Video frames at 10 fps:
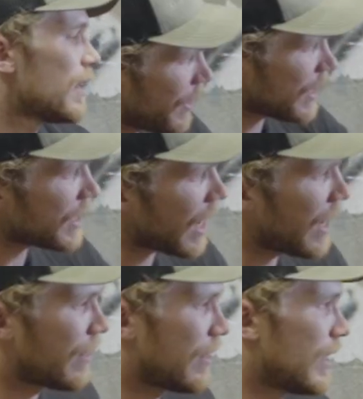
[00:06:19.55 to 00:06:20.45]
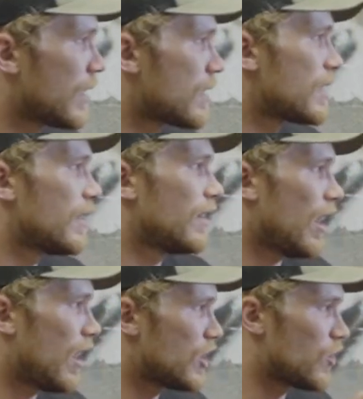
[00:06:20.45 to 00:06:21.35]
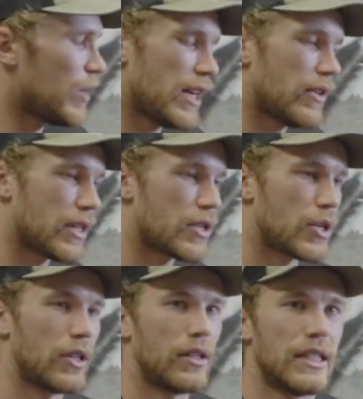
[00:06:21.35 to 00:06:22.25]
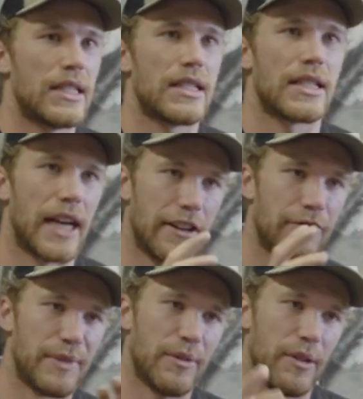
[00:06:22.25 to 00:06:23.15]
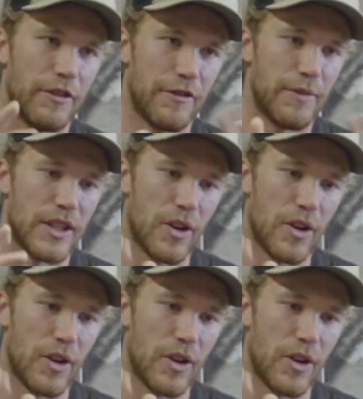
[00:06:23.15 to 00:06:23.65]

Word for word: This side of things, the Arduino control has kind of been what we've been